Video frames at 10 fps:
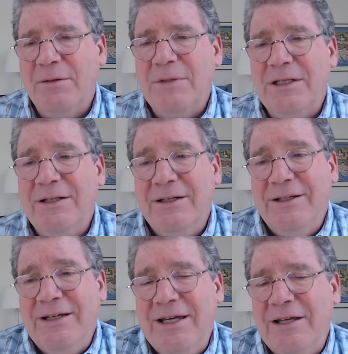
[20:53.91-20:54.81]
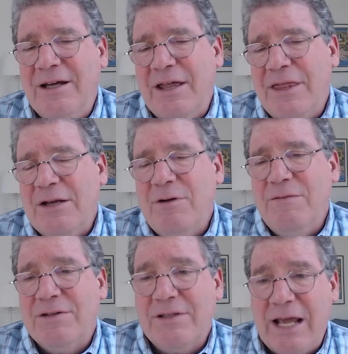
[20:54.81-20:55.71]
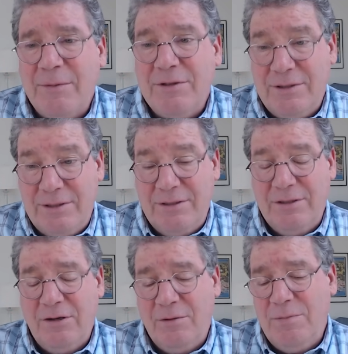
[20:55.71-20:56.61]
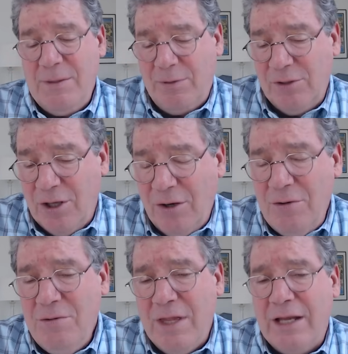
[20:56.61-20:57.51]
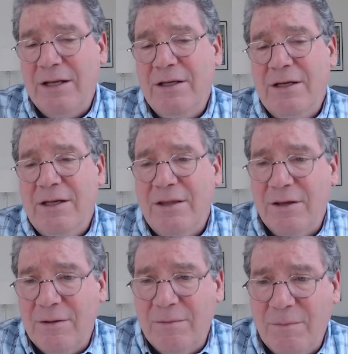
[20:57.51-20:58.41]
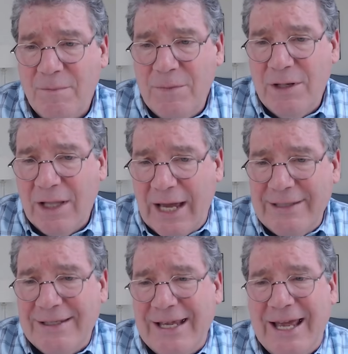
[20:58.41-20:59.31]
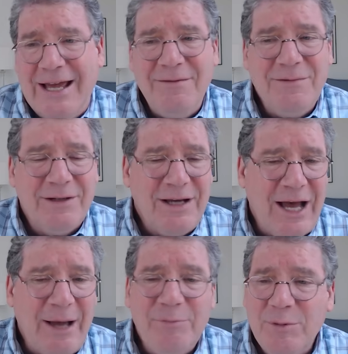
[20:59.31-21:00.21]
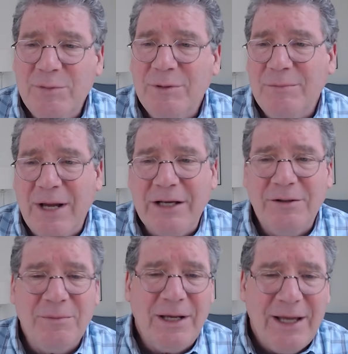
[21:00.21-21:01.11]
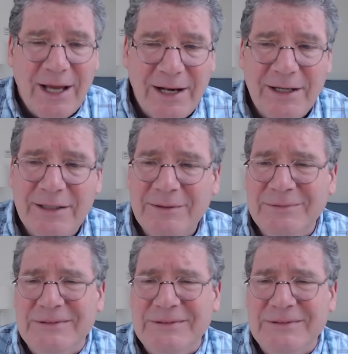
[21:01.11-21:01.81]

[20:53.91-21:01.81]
I mean, I think we've established, or people know that you'd like to have an optimum microbiota.